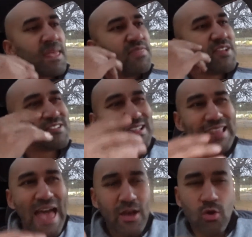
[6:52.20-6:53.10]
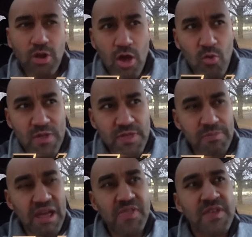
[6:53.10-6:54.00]
There's a lot going on with it,
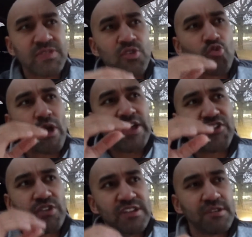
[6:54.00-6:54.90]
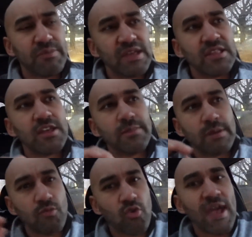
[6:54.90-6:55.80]
but I think the ratio needs to be a little bit
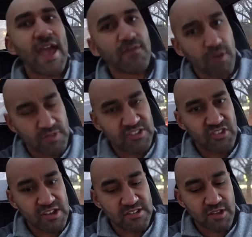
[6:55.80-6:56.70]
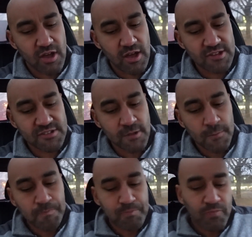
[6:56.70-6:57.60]
more heavy on the cheese sauce
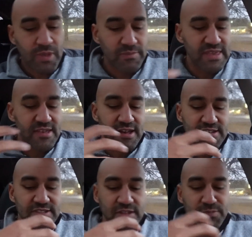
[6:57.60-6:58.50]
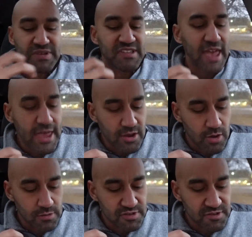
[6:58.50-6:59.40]
because those
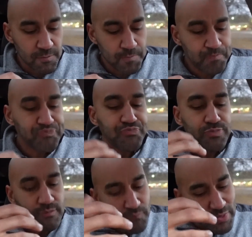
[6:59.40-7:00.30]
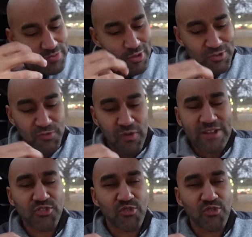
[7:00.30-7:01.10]
potatoes, those French